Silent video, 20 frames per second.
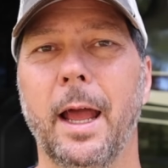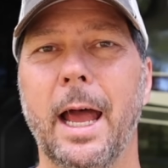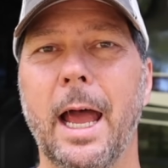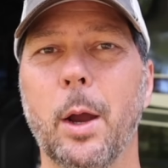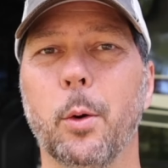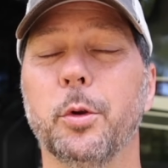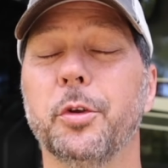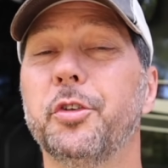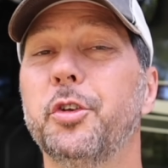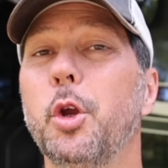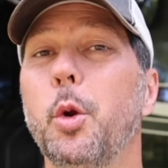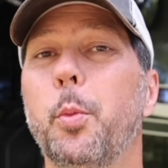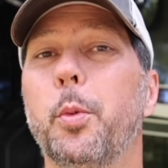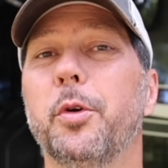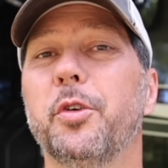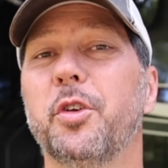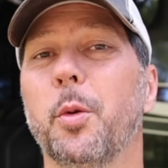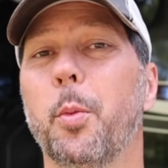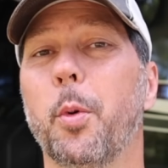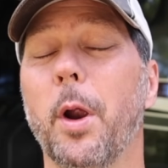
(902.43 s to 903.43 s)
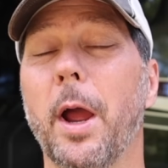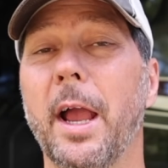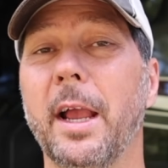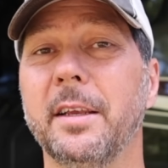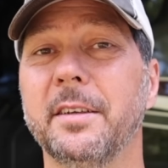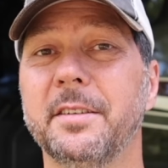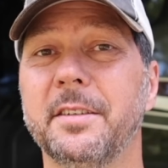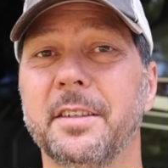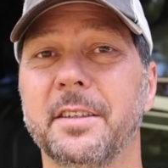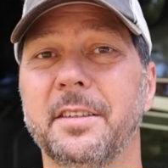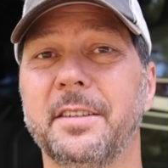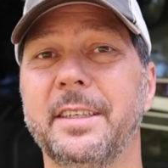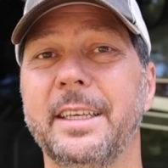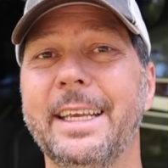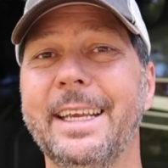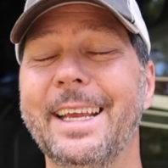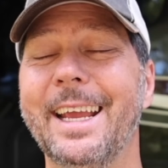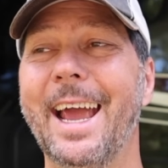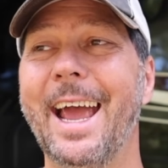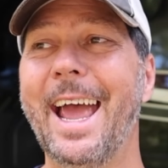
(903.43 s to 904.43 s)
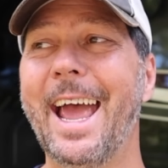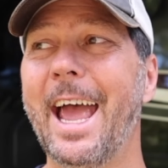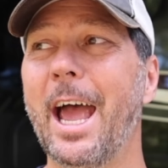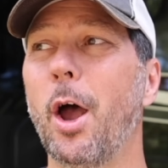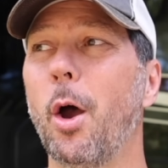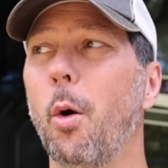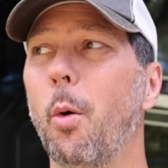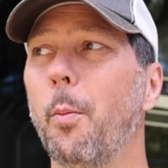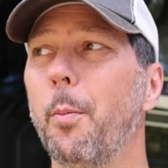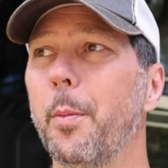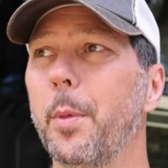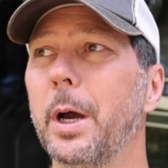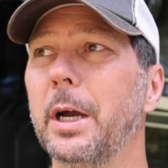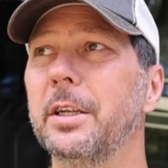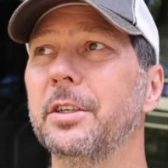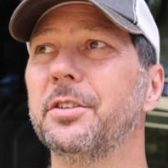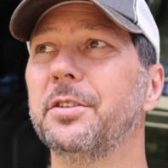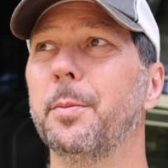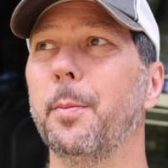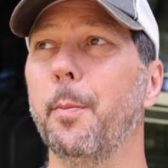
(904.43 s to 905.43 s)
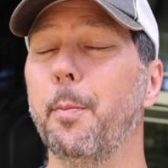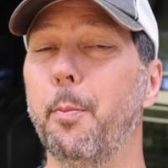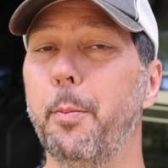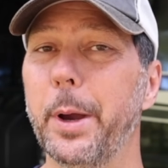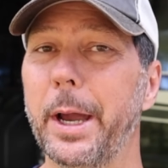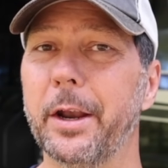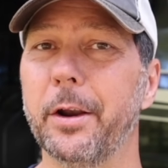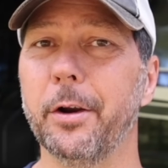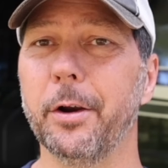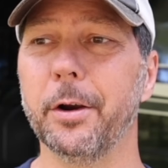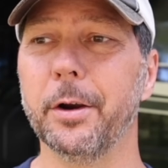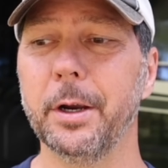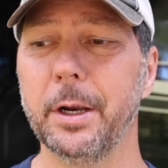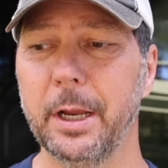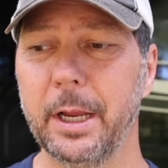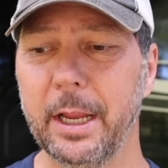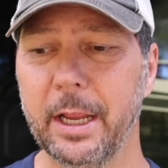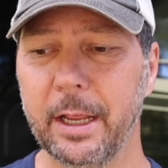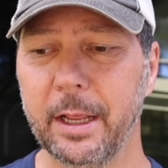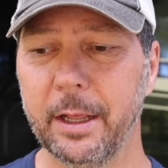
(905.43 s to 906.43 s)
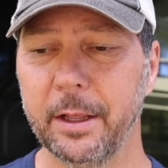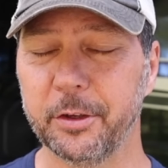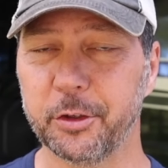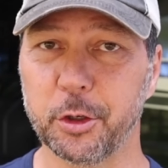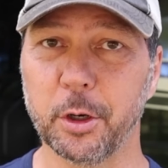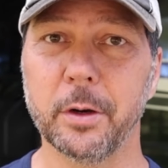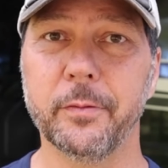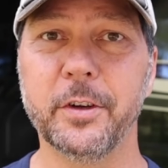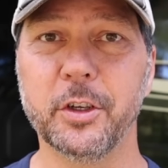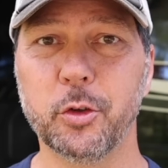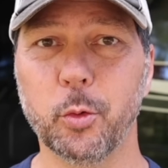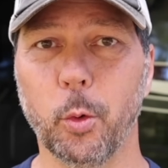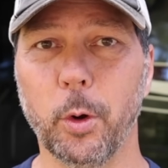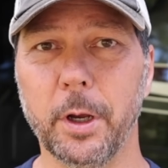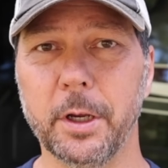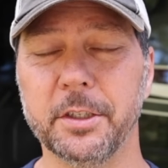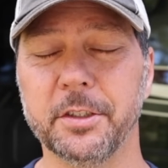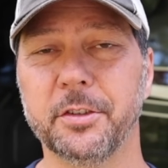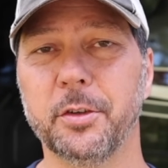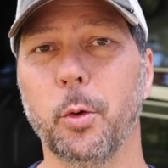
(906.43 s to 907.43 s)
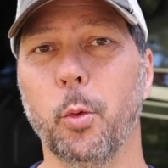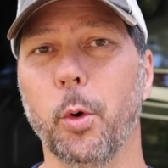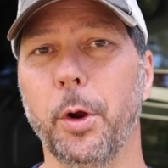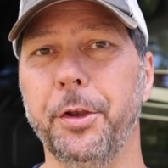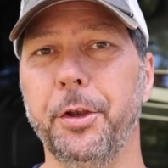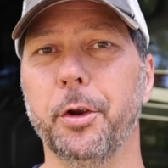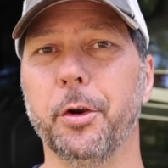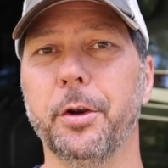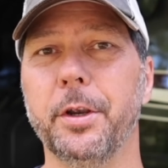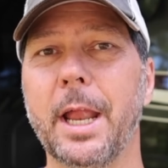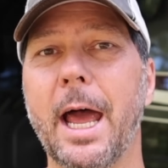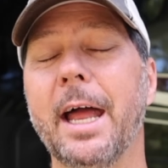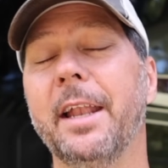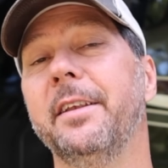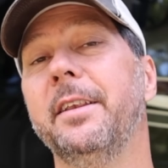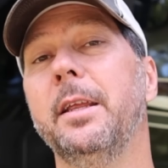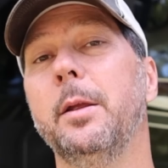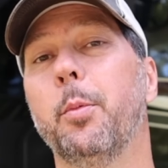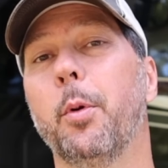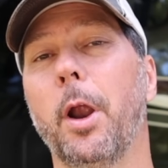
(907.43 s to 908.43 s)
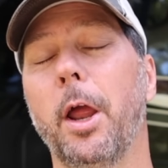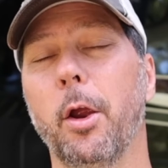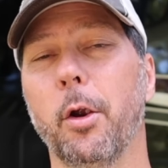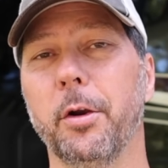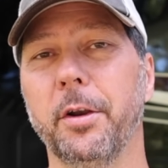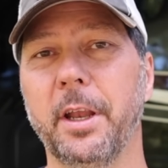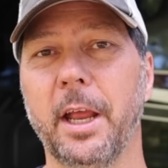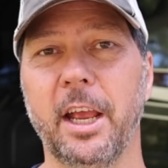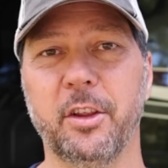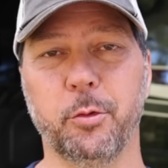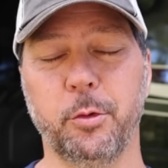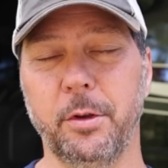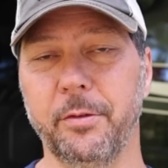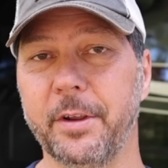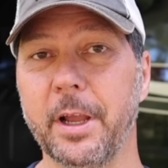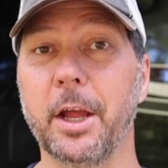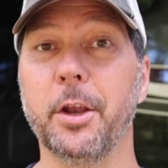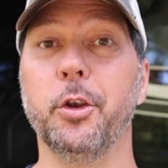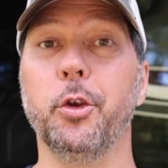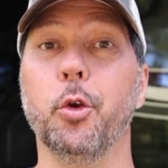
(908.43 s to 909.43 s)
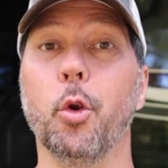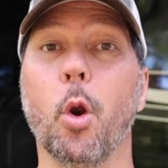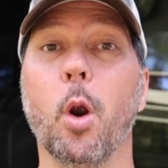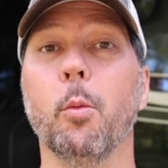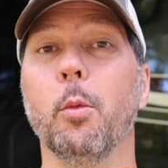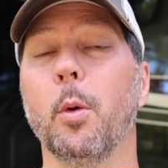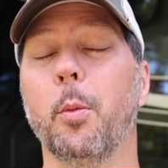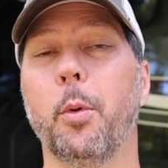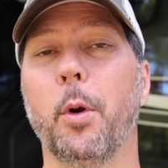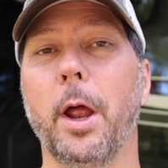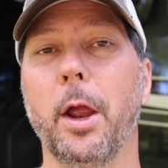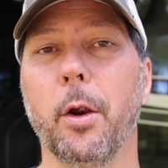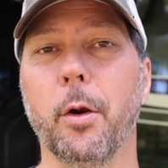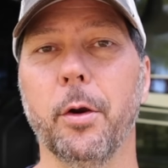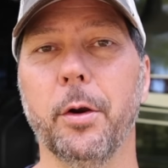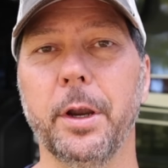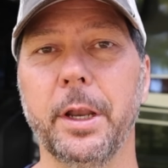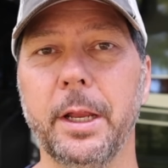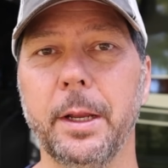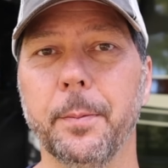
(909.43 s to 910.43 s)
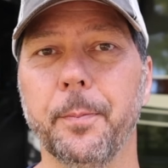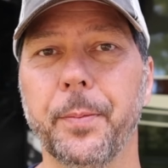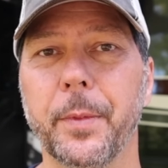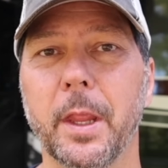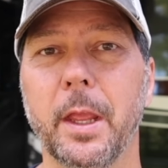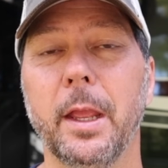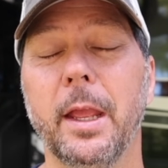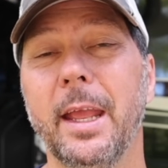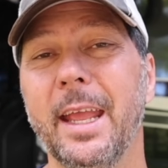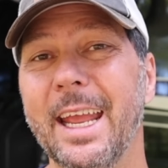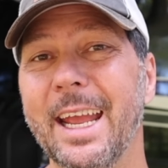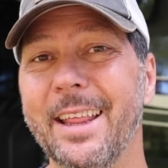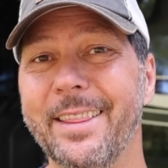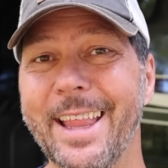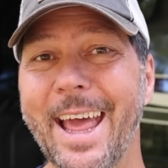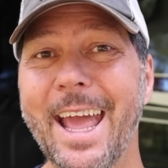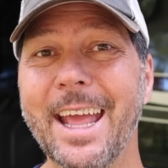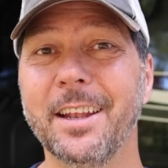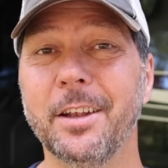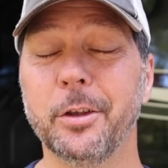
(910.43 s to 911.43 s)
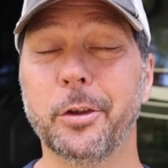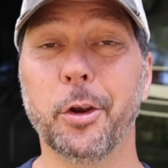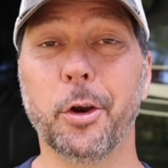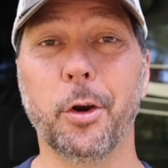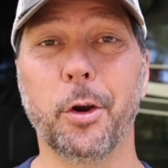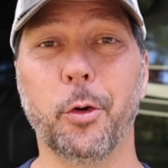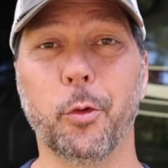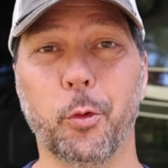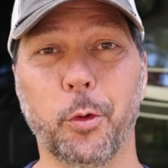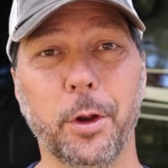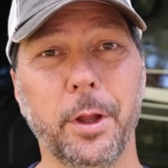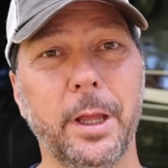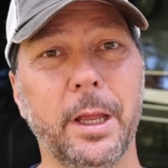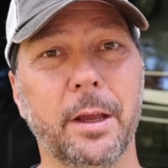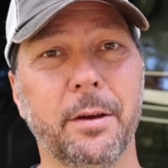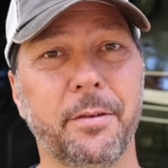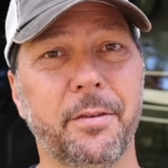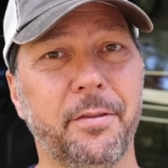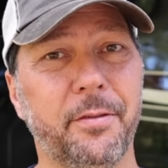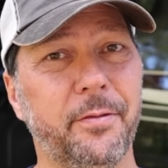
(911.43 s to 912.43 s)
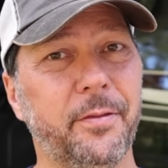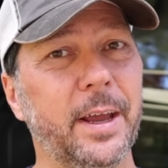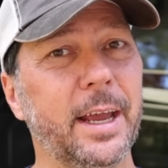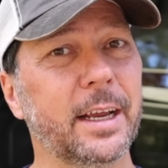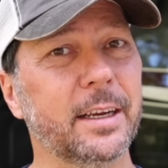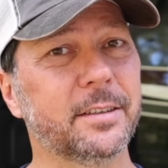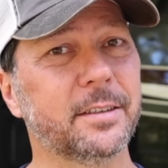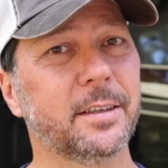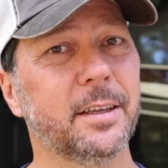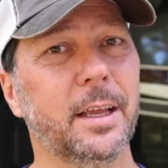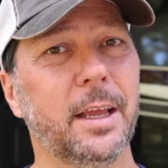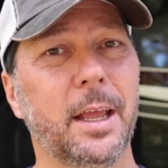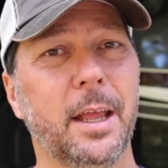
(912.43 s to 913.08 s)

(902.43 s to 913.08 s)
I was super surprised to see how much better service was when you're not deprioritized, when you've got normal priority. And that in turn really affects